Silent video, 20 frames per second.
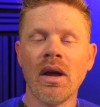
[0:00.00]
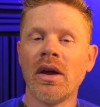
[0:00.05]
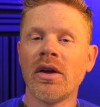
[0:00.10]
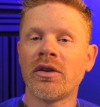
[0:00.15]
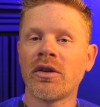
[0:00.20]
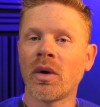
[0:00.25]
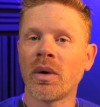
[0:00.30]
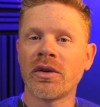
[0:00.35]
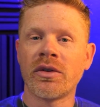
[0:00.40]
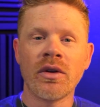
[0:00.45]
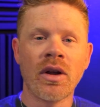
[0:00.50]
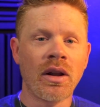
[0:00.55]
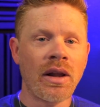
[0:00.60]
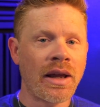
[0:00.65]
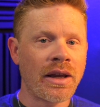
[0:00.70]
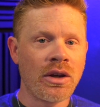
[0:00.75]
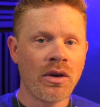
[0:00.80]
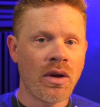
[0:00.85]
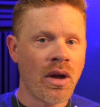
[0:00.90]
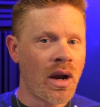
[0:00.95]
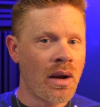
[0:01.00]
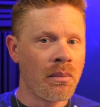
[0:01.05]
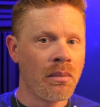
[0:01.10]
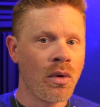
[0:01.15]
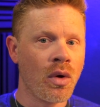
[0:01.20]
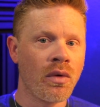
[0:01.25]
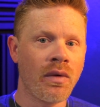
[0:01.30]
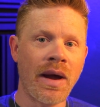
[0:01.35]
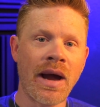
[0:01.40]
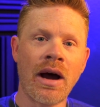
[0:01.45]
so it's not like you gotta
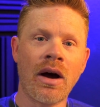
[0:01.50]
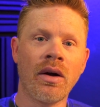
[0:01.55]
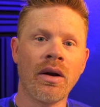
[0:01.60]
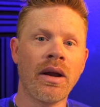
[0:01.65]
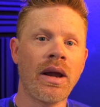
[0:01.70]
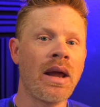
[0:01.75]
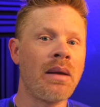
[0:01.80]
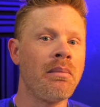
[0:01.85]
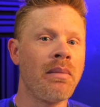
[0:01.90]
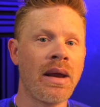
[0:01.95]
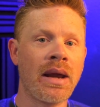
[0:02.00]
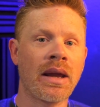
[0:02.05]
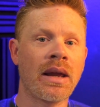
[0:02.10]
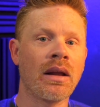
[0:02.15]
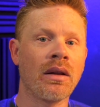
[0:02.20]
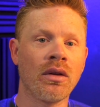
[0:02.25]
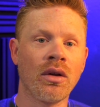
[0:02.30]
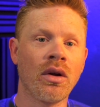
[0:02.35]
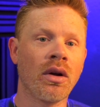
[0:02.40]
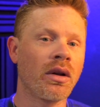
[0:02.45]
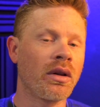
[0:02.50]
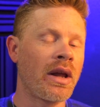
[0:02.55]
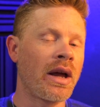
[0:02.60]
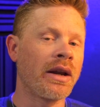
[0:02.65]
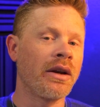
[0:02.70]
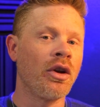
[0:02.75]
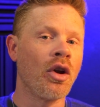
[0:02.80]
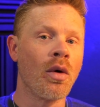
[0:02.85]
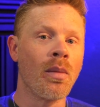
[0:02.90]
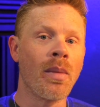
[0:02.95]
move out and make it look like
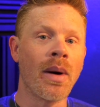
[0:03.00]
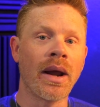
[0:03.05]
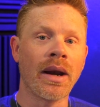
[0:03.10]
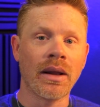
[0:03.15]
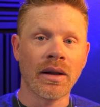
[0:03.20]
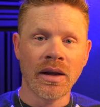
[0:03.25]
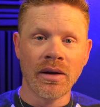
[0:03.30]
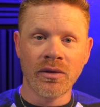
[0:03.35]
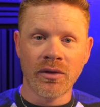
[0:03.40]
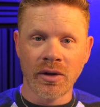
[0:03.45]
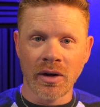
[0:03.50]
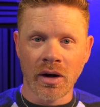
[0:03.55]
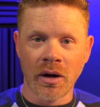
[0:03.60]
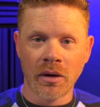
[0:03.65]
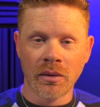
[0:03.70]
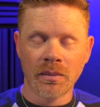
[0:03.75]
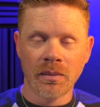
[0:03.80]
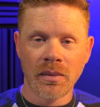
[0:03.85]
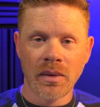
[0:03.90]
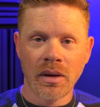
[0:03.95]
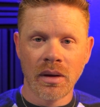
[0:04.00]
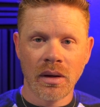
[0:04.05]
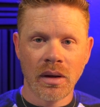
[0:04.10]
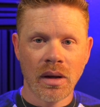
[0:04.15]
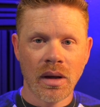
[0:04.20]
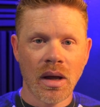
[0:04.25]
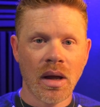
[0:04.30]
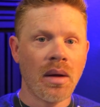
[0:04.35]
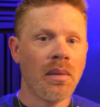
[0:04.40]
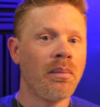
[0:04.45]
nobody lives there.
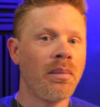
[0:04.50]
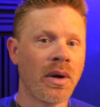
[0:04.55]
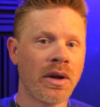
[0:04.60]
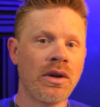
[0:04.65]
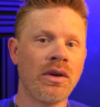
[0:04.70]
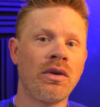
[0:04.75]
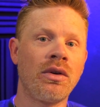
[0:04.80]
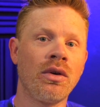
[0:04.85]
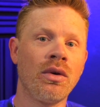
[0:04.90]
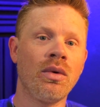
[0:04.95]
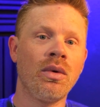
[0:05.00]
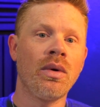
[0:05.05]
But you do